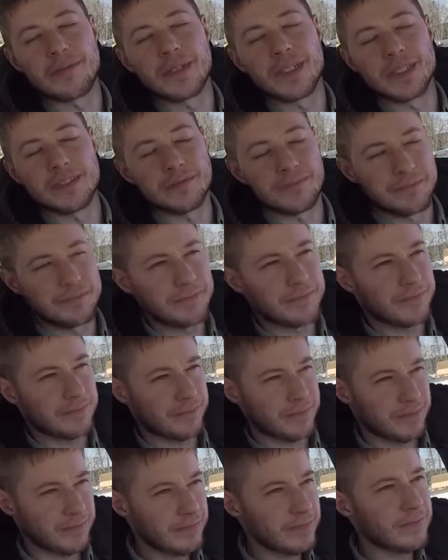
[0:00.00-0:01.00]
But
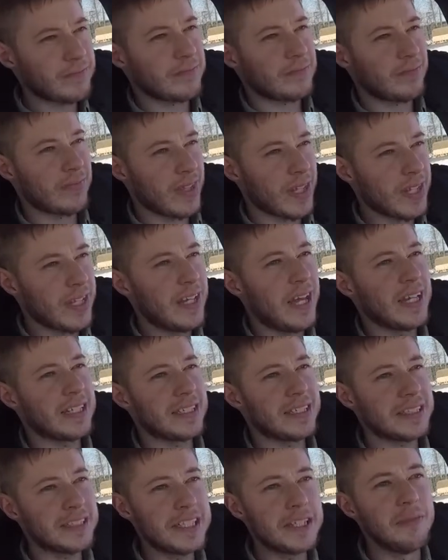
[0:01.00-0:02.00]
as
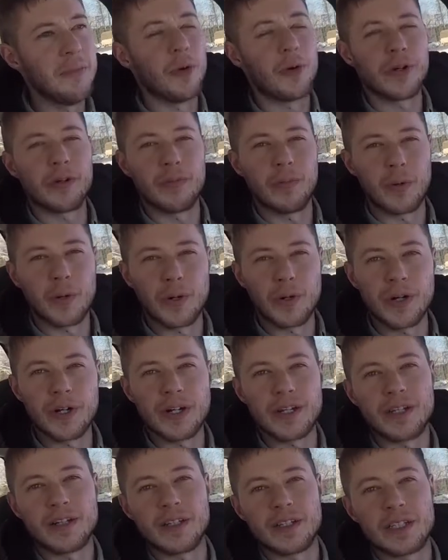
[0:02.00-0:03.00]
I see it more and more,
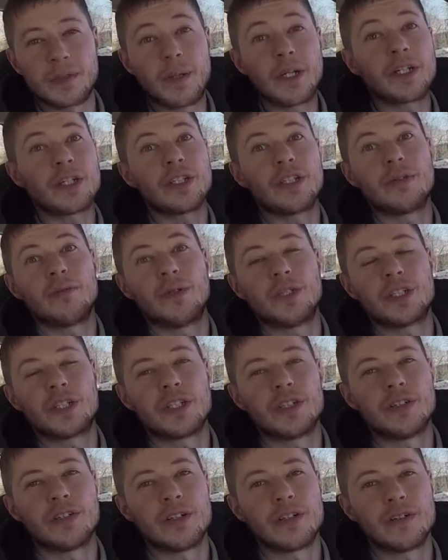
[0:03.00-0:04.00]
and especially
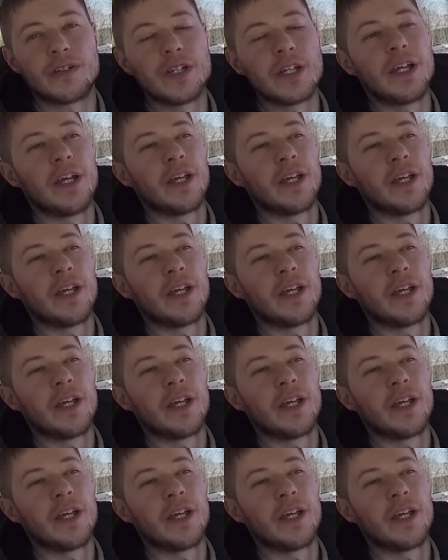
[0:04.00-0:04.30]
once you know